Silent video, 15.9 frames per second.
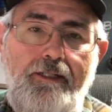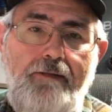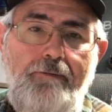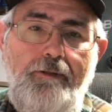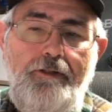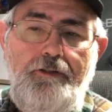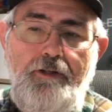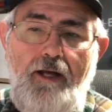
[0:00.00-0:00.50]
They've
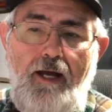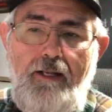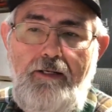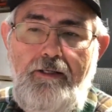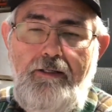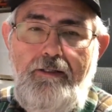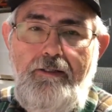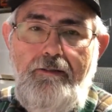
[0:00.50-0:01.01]
been shot,
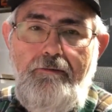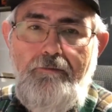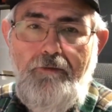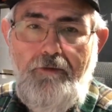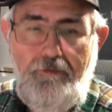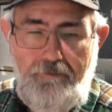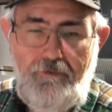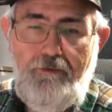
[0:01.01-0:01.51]

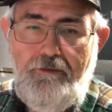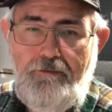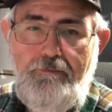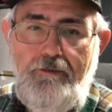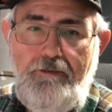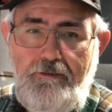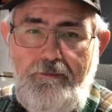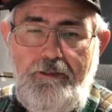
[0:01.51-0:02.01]
well, the first
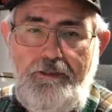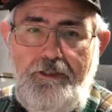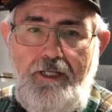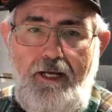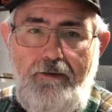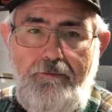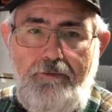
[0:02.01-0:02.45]
one's been shot